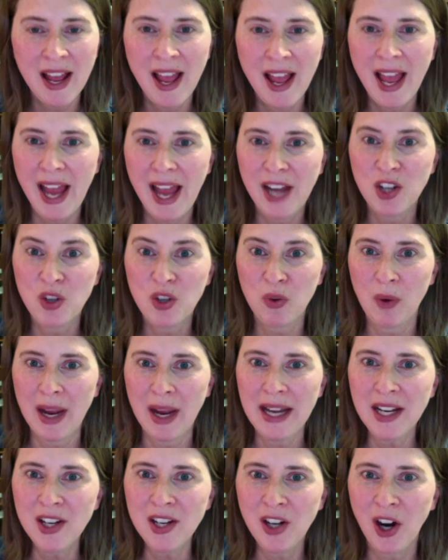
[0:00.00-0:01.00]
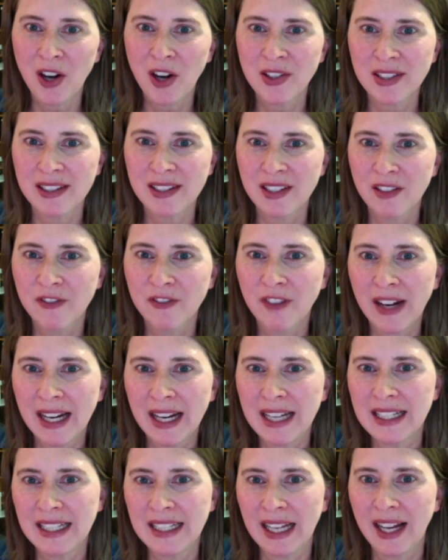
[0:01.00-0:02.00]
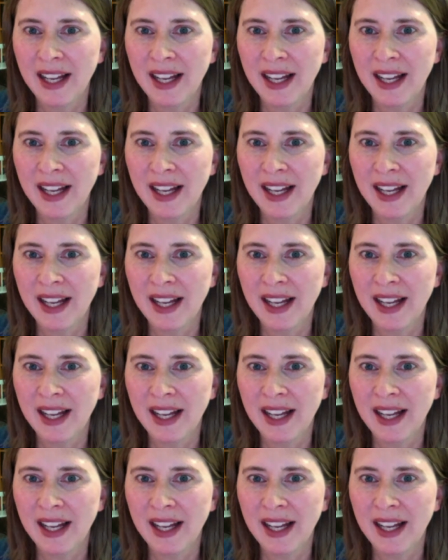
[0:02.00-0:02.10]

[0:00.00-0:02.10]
Hey, trading cards is a fun idea.